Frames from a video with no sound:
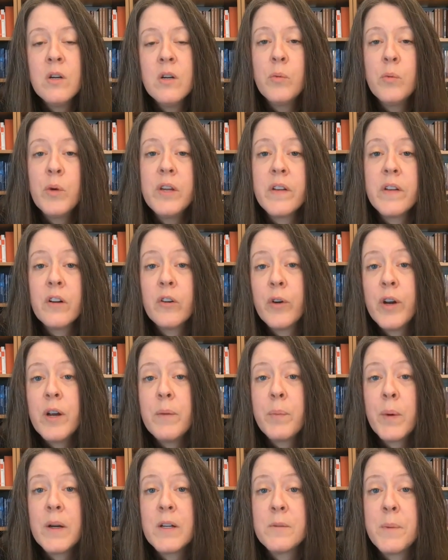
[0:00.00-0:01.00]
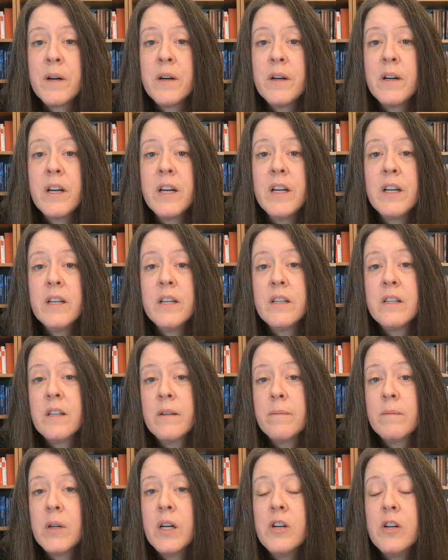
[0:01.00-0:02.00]
we saw great prosperity in
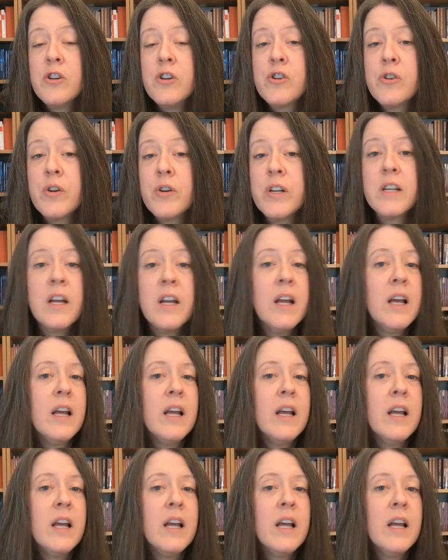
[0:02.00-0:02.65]
some countries.